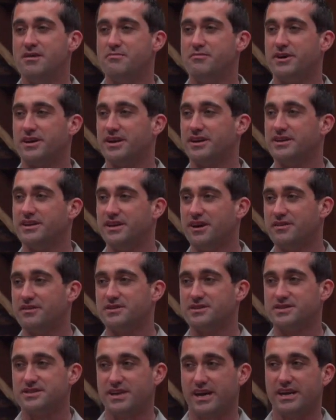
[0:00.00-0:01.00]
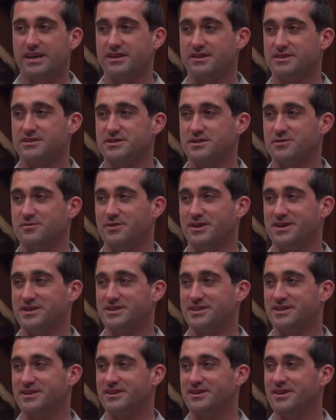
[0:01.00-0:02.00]
But on the other side of this
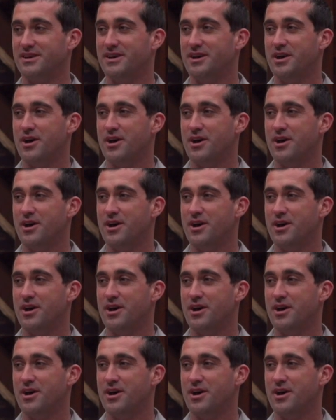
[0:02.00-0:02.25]
equation,